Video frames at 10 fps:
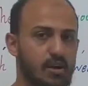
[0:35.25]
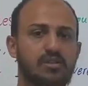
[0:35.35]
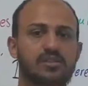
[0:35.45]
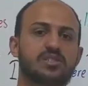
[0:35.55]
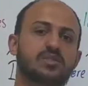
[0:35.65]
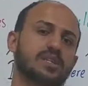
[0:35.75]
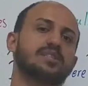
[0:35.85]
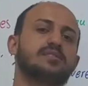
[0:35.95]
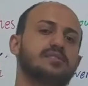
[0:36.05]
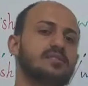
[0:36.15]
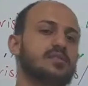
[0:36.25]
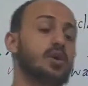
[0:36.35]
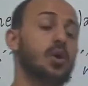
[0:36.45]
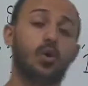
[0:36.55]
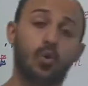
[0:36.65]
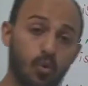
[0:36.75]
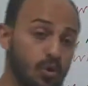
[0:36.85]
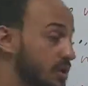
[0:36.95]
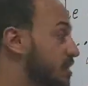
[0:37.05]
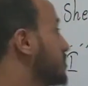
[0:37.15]
on streets.
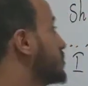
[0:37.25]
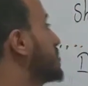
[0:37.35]
Or you